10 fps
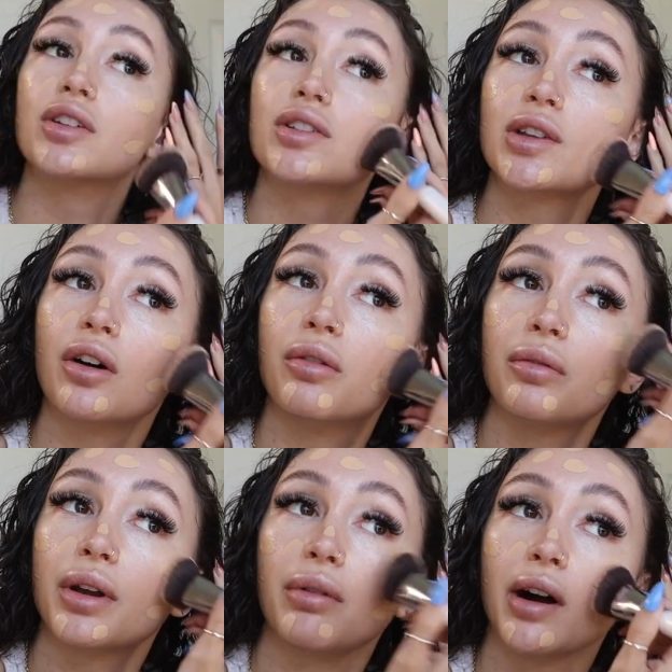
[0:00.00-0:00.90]
So
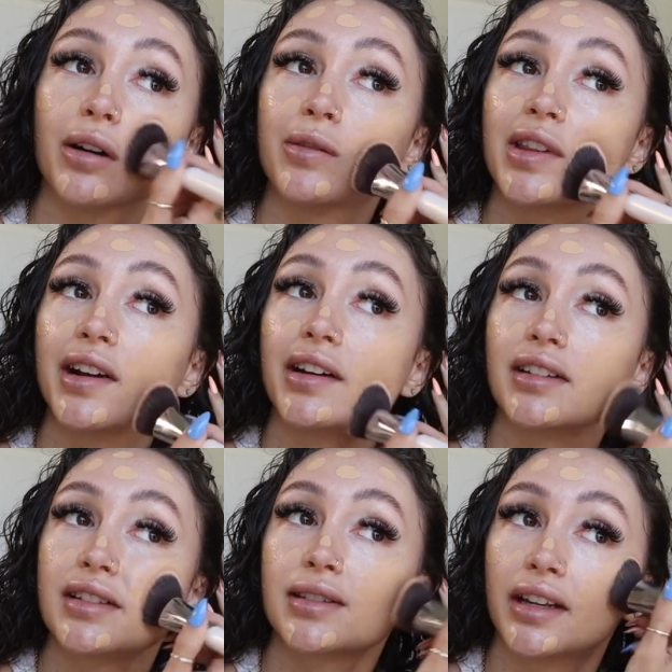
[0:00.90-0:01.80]
we walk over there
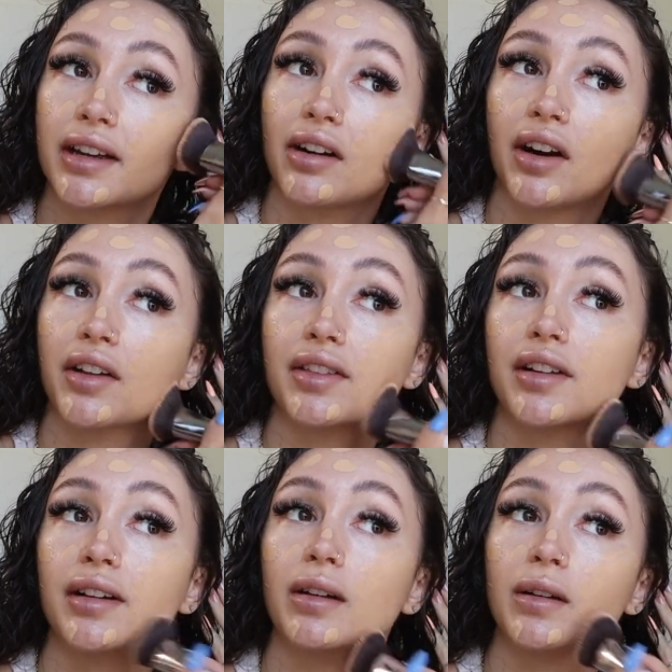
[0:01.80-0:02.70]
and sit on
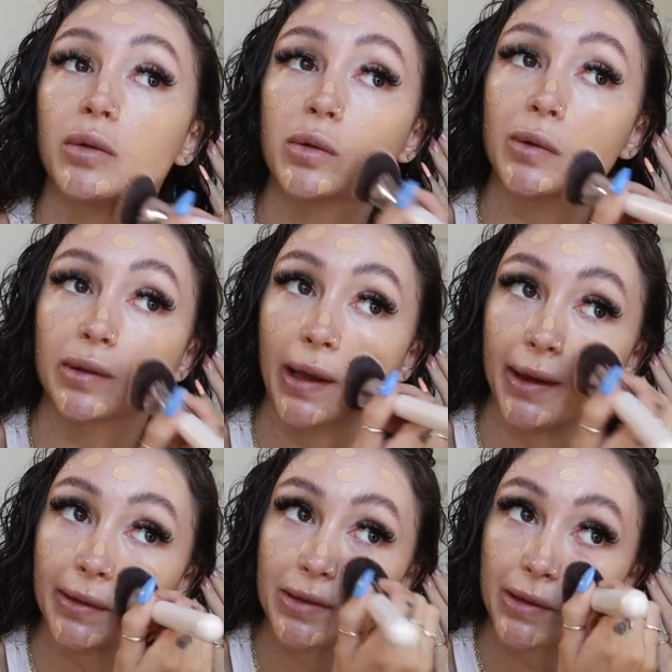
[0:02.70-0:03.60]
the
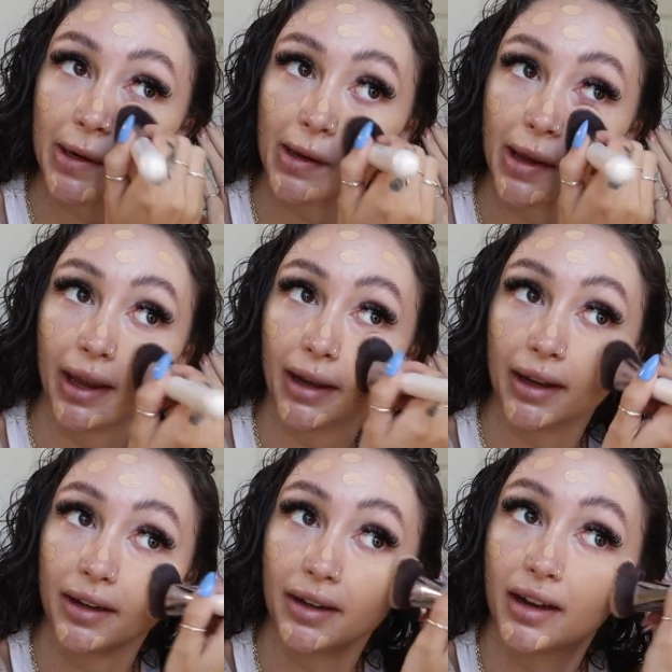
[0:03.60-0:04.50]
ledge
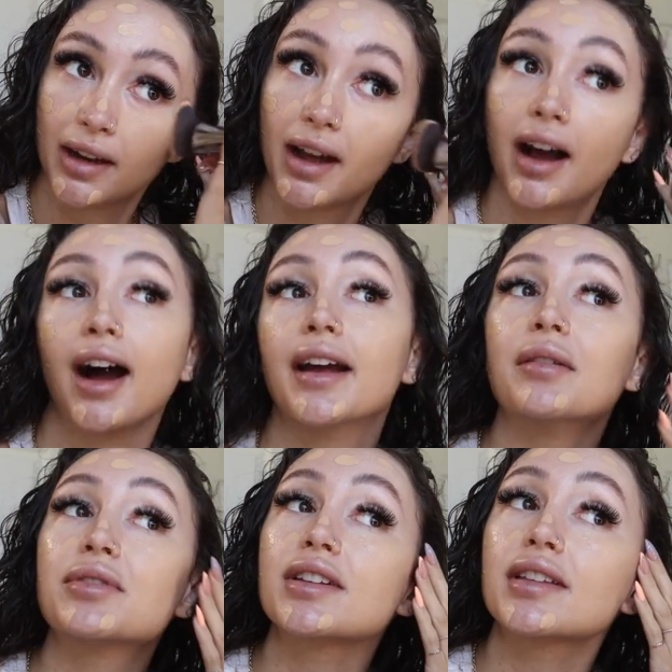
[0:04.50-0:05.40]
and I
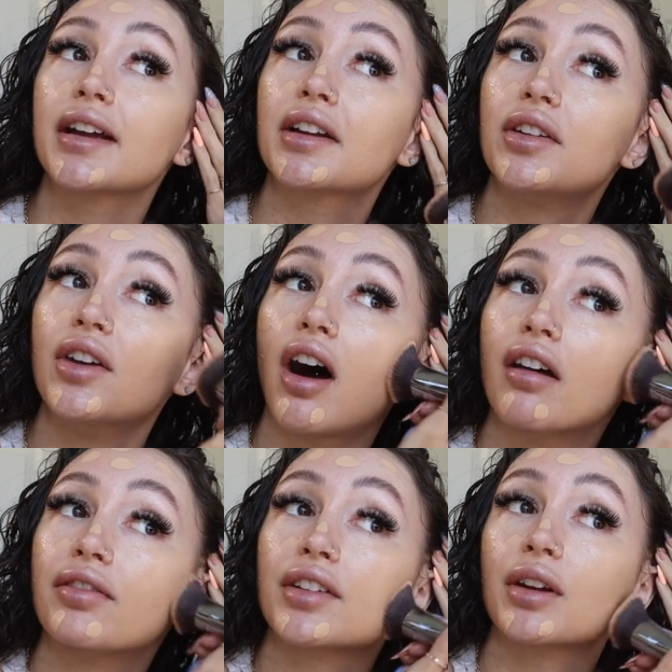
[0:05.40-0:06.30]
am just like
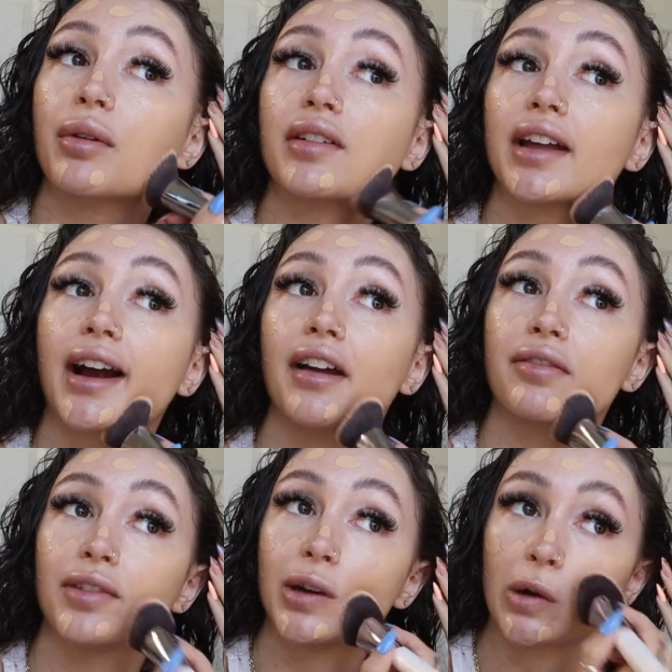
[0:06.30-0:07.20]
not feeling well. Like I
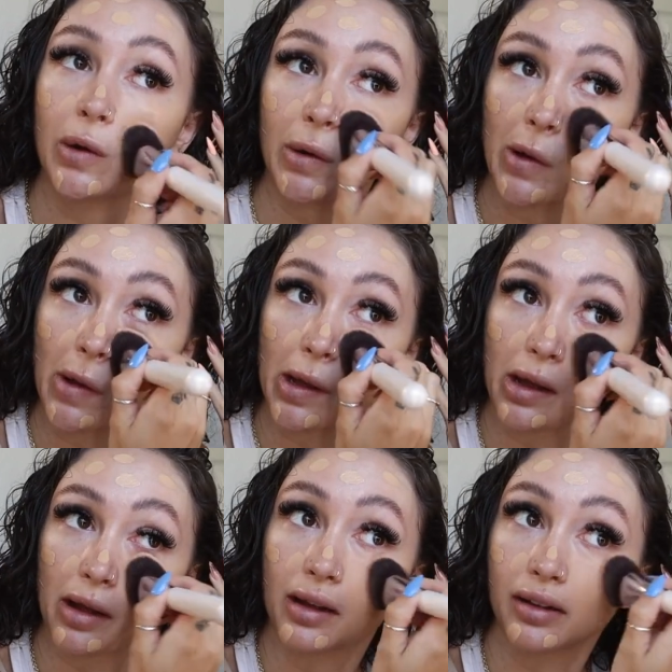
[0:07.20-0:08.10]
feel
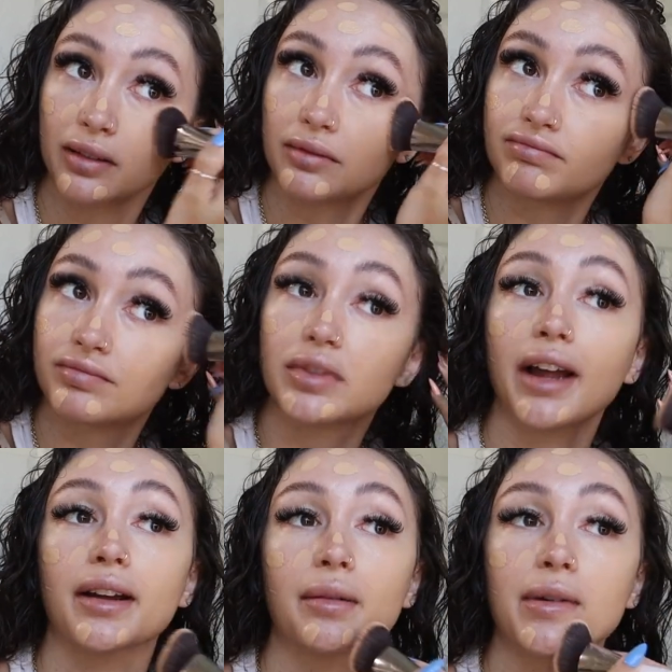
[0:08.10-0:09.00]

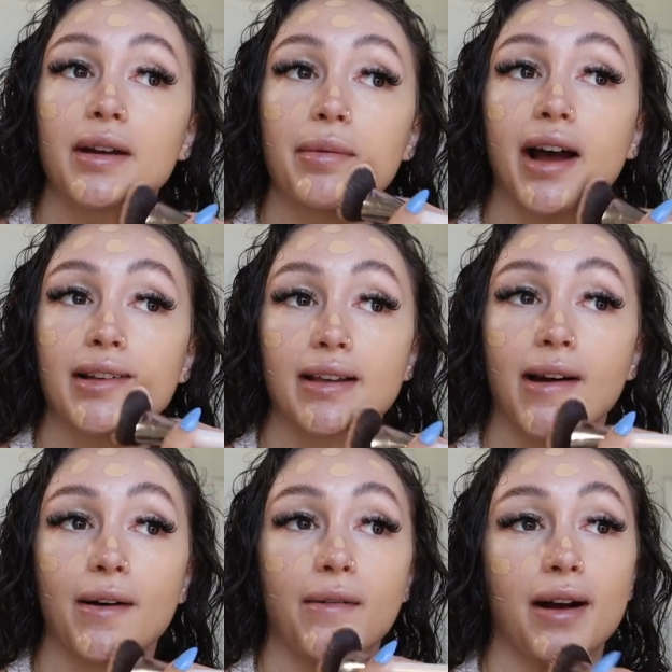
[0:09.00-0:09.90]
like I'm gonna pass
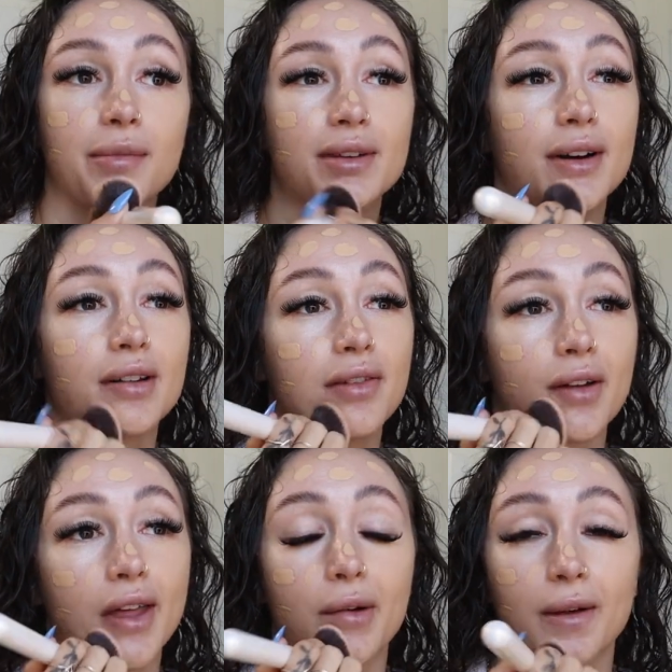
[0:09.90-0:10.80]
out. I'm starting to
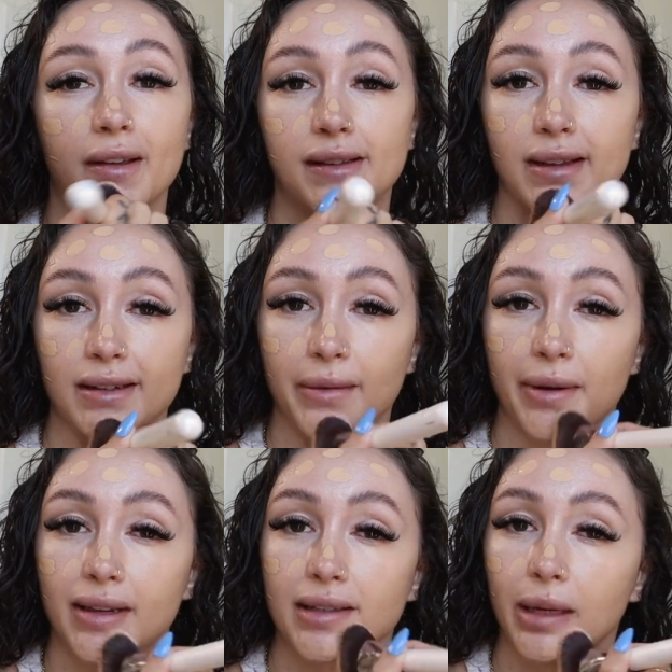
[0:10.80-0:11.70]
feel like really sick to
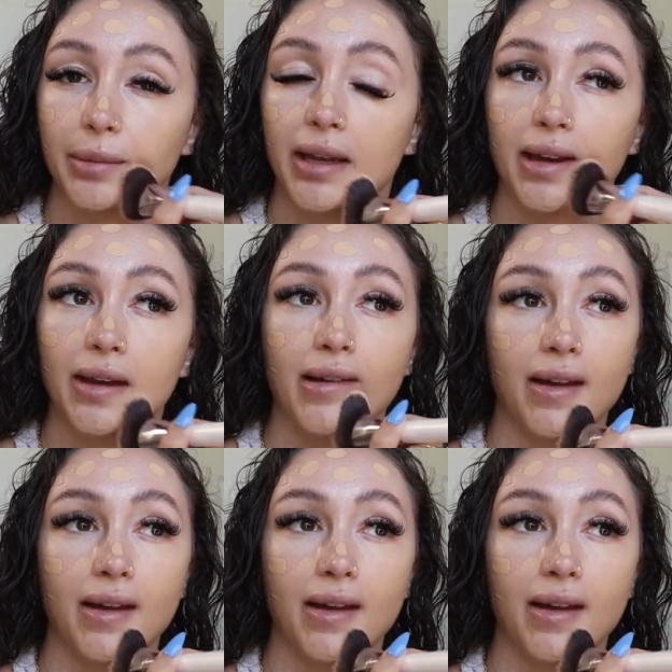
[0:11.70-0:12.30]
my stomach.